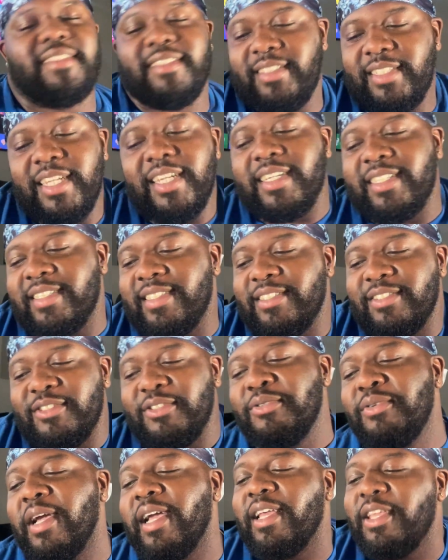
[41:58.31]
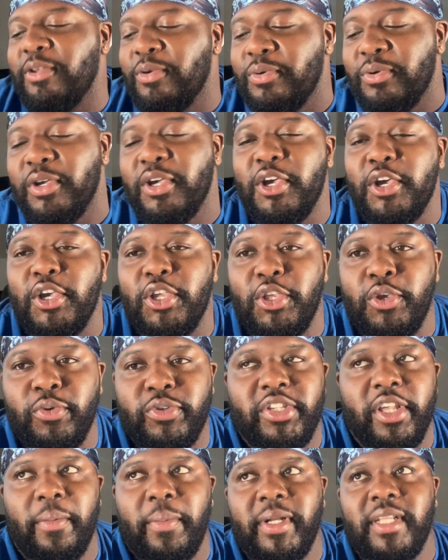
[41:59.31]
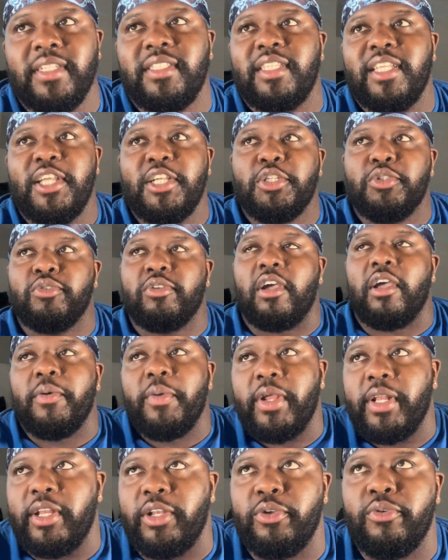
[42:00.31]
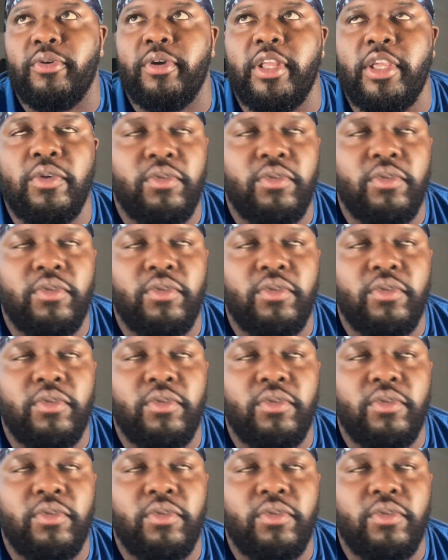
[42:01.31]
Yeah, you got you some of these things you was already doing.